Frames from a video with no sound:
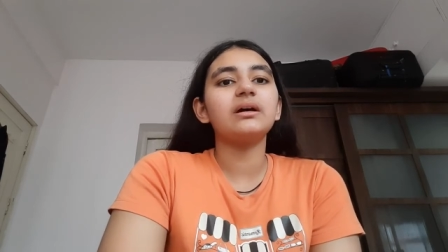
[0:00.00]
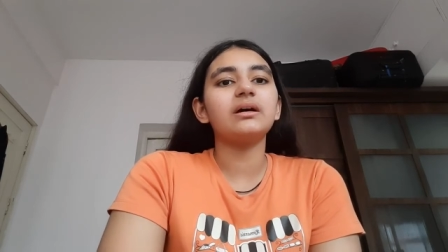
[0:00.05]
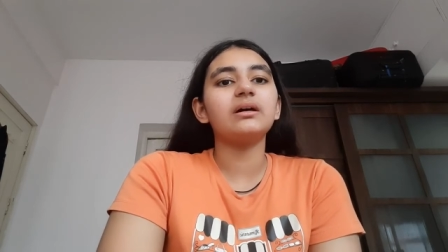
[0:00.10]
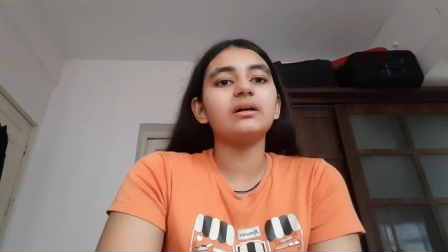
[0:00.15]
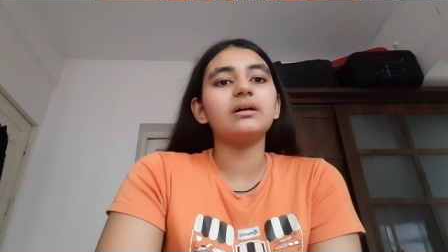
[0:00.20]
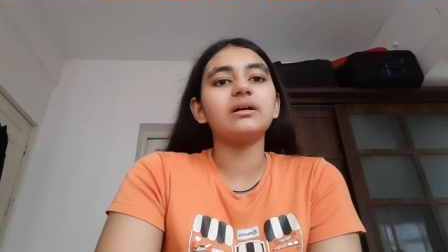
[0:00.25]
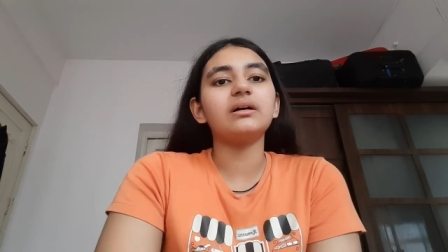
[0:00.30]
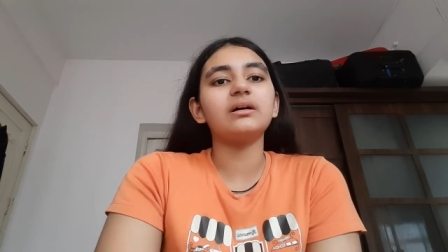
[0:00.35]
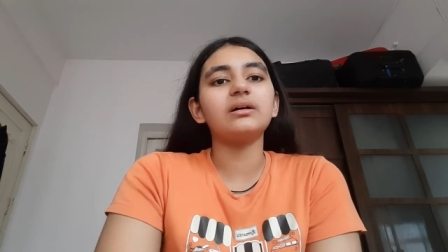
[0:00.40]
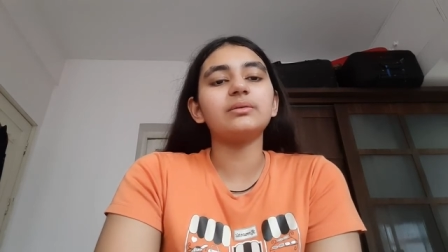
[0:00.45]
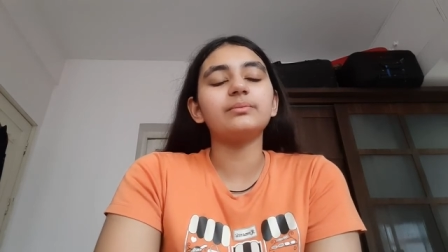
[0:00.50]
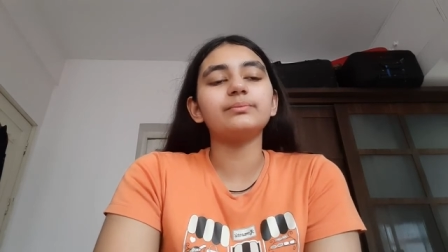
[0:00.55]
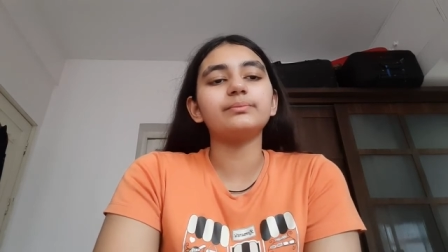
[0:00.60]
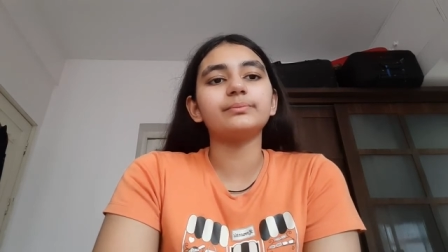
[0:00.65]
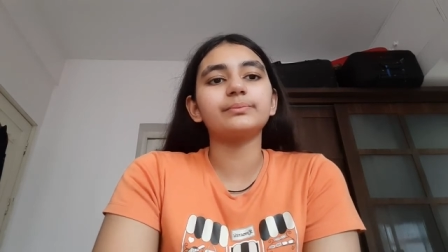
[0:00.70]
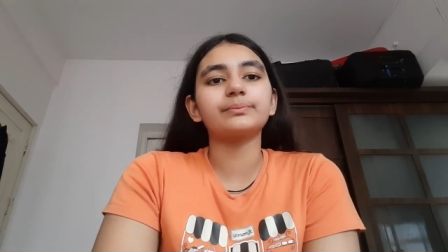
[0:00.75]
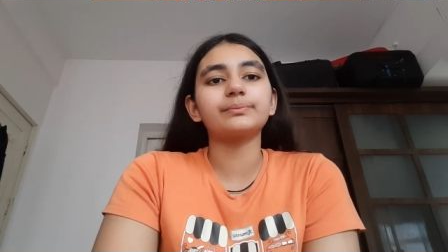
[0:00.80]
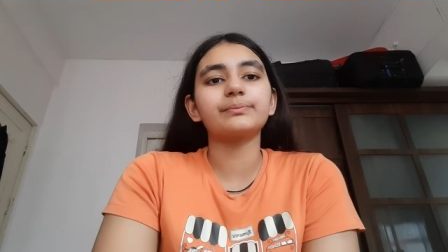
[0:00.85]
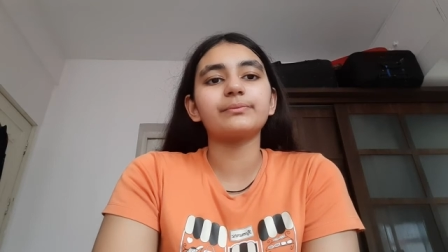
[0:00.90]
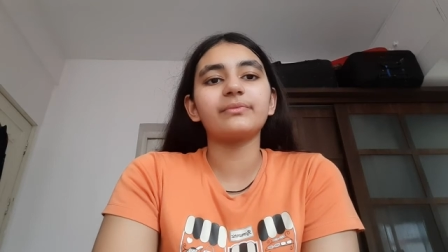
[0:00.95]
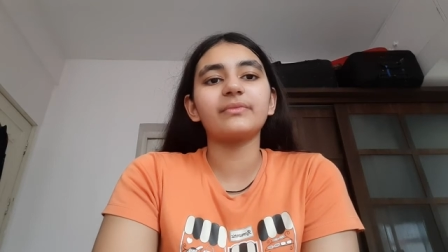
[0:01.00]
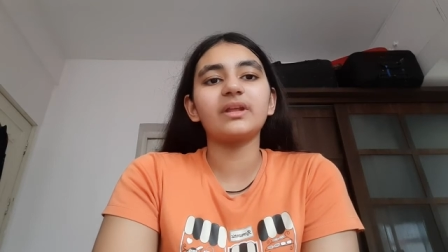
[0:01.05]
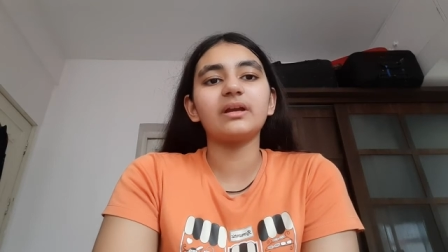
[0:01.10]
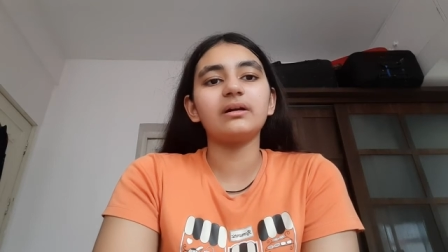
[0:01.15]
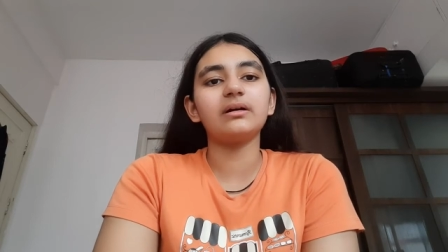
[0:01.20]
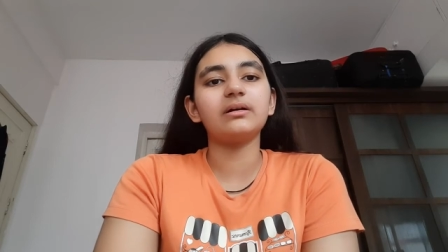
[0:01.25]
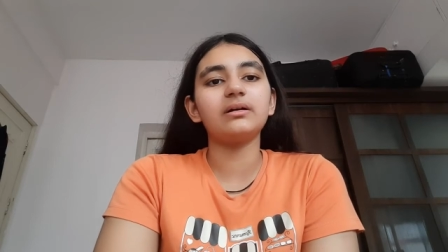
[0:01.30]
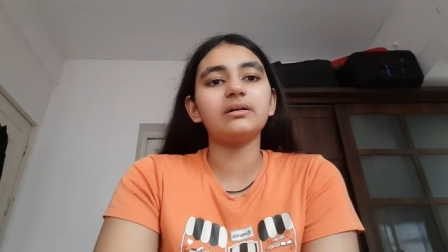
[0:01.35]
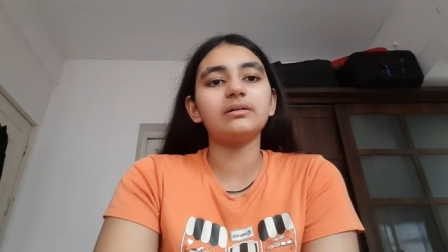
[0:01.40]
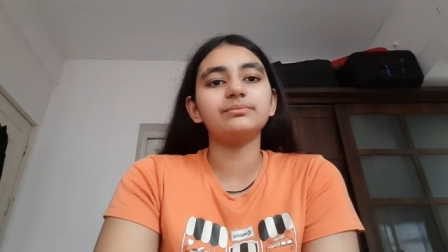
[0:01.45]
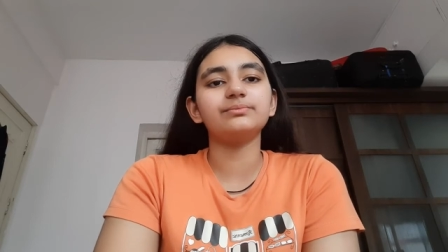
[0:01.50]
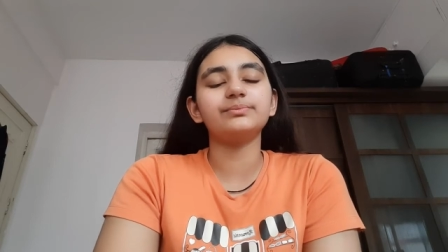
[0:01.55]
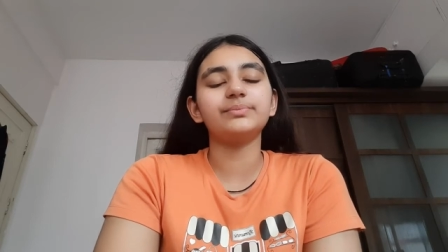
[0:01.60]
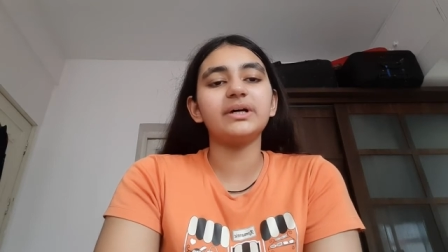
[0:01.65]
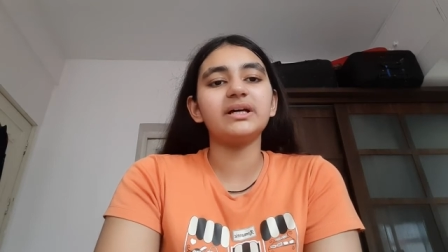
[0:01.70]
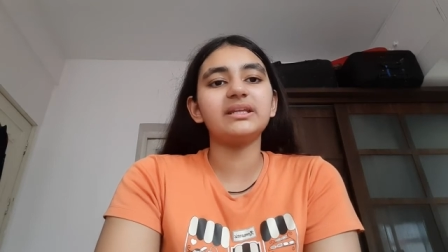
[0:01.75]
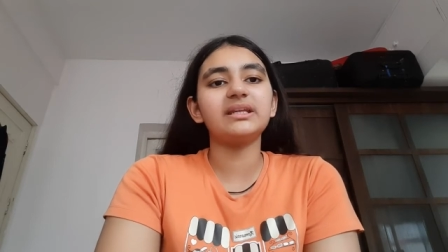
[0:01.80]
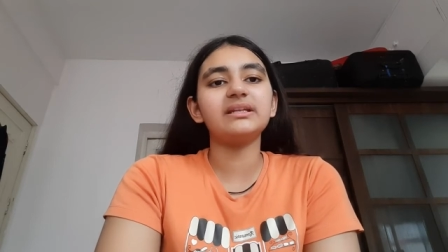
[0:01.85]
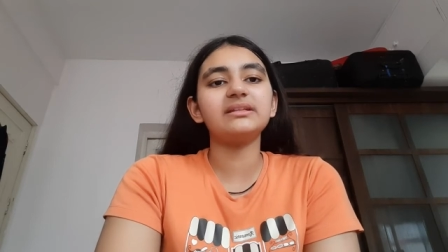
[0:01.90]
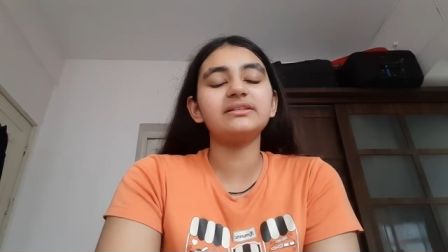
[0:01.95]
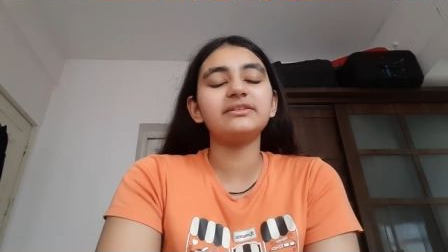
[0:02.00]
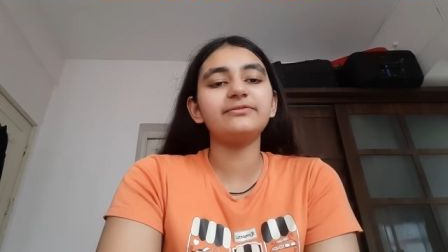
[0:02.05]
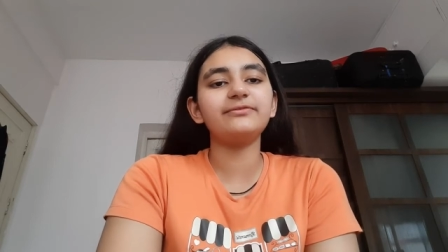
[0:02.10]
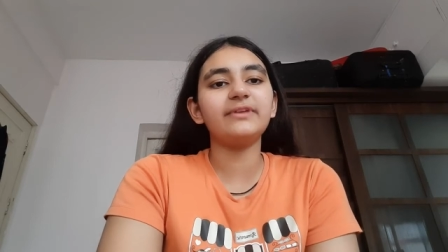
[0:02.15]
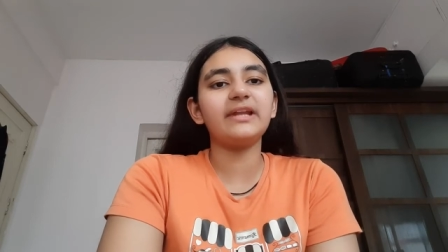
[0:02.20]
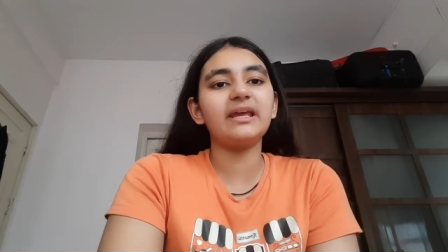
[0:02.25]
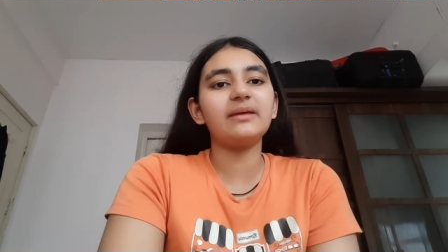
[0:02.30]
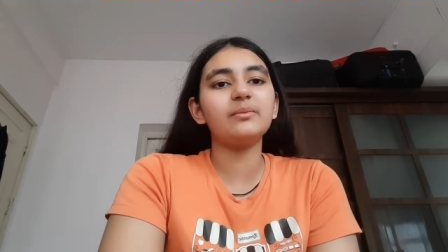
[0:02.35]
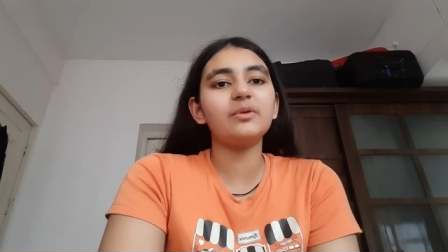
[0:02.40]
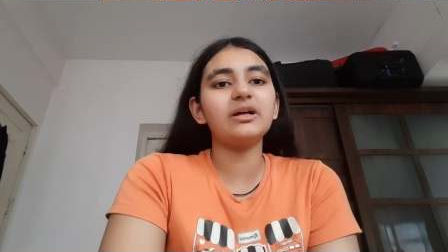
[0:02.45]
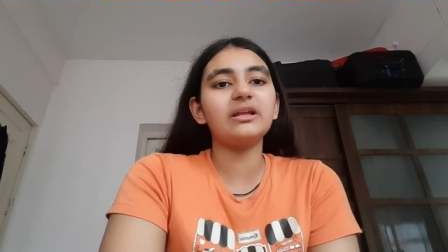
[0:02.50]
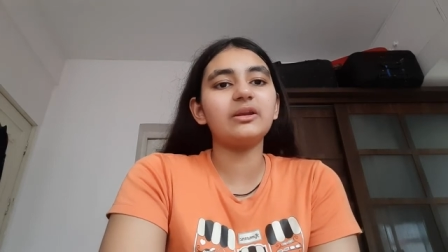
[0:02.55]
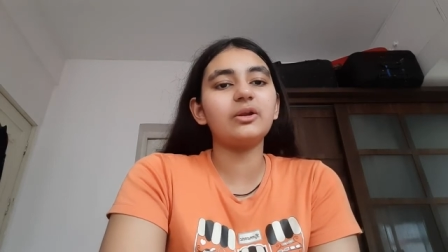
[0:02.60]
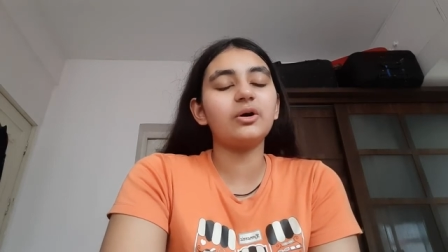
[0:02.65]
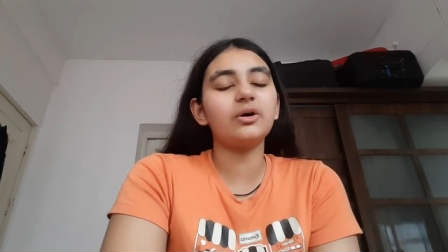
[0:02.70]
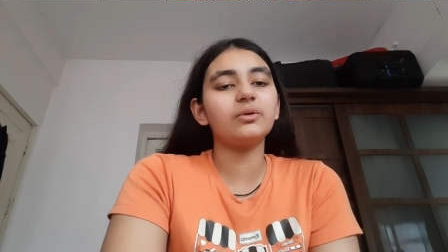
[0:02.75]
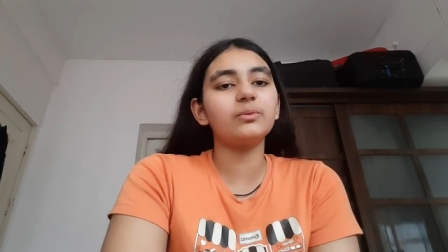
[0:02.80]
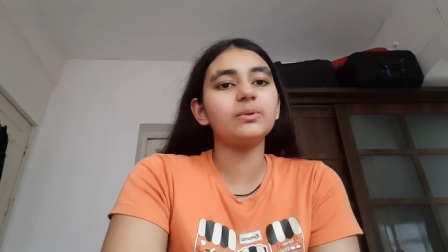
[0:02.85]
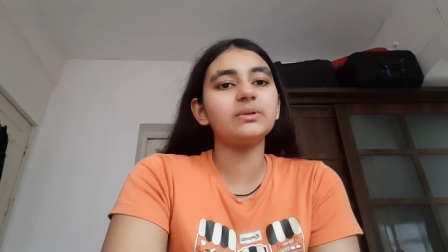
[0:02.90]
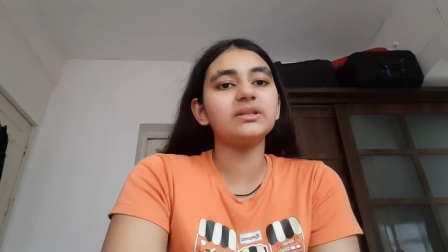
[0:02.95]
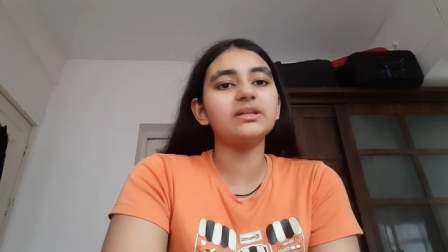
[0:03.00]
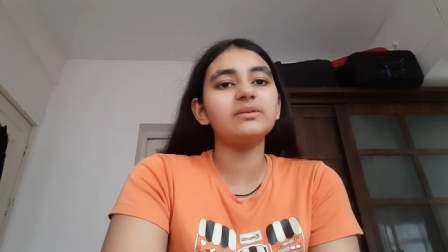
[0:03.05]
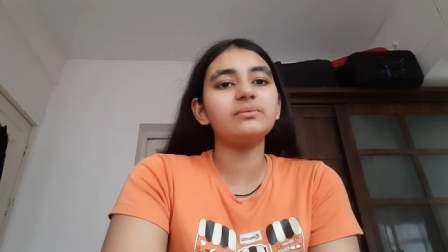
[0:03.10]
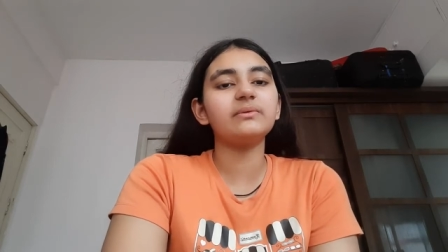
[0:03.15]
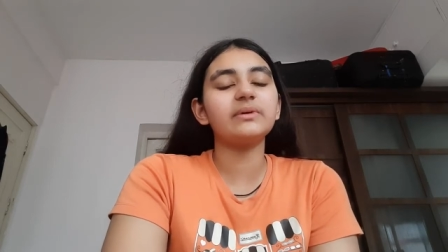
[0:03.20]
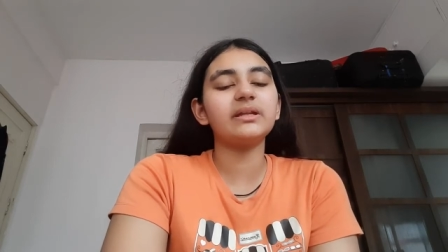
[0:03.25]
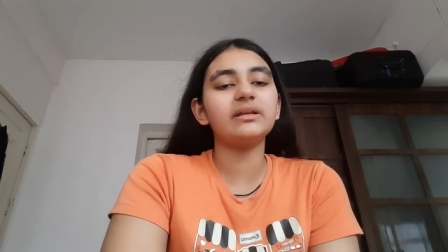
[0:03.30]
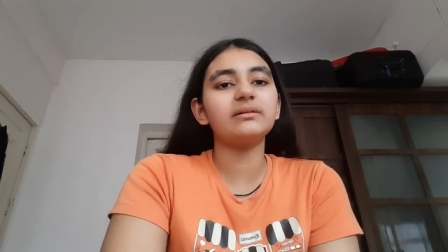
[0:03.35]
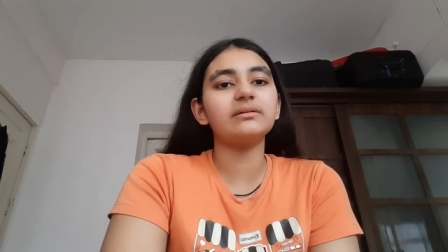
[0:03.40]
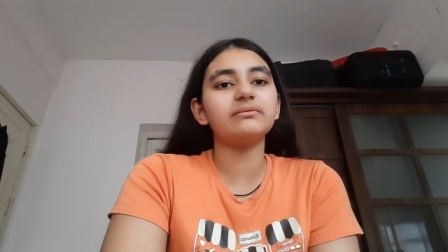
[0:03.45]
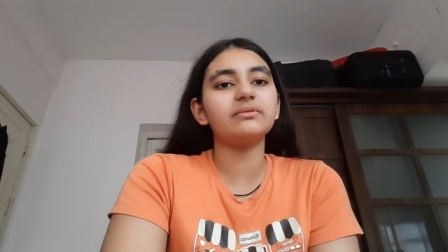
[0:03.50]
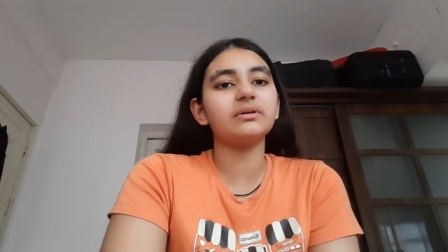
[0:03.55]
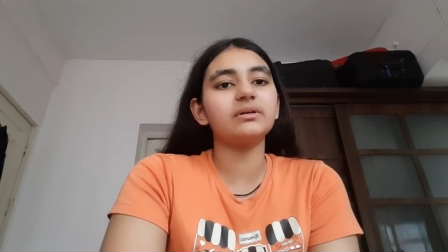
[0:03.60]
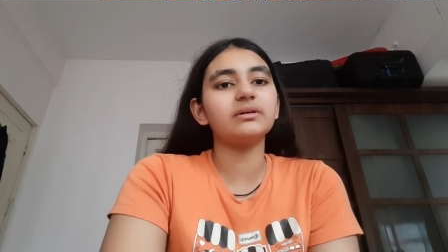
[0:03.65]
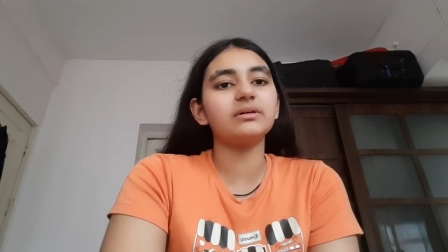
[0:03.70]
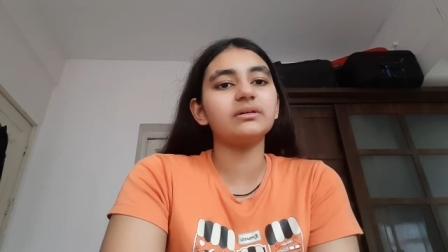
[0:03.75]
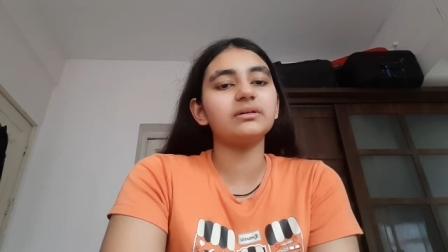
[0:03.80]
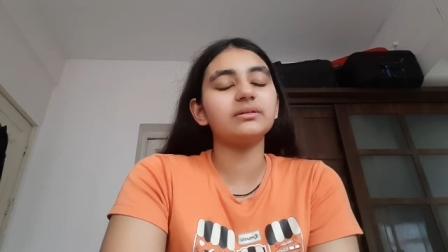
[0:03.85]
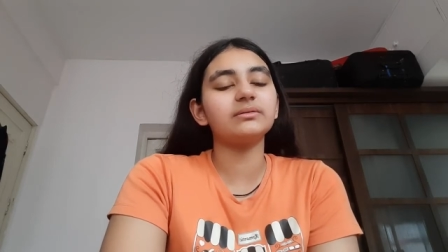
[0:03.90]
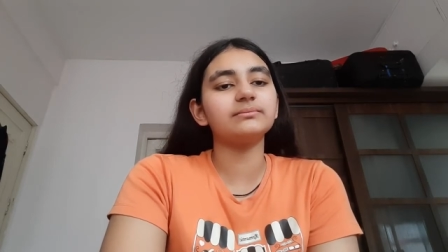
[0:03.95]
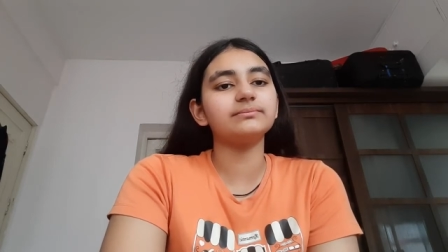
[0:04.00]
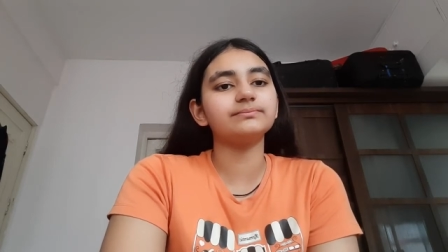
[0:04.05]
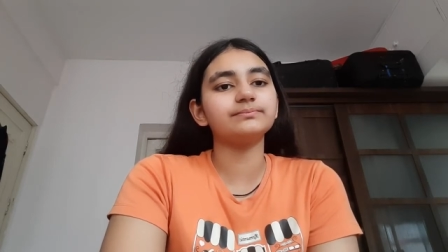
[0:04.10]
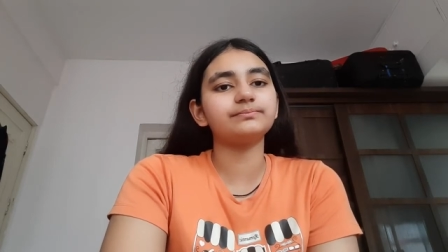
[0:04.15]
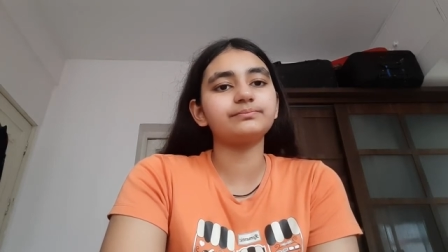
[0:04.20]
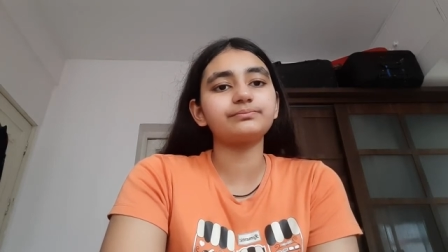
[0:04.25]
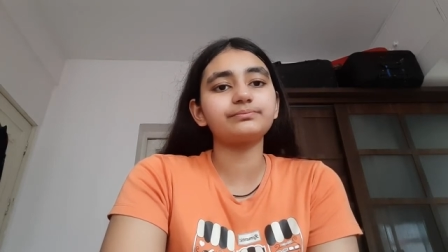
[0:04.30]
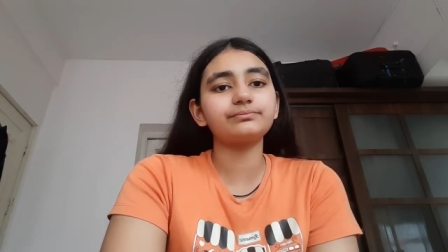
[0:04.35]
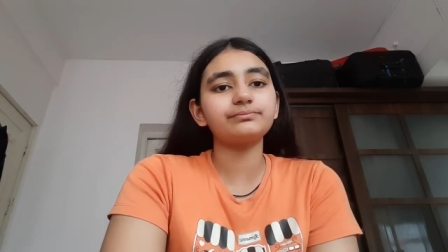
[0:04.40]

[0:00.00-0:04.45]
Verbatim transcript: um, uh, buried the flame along with it when um,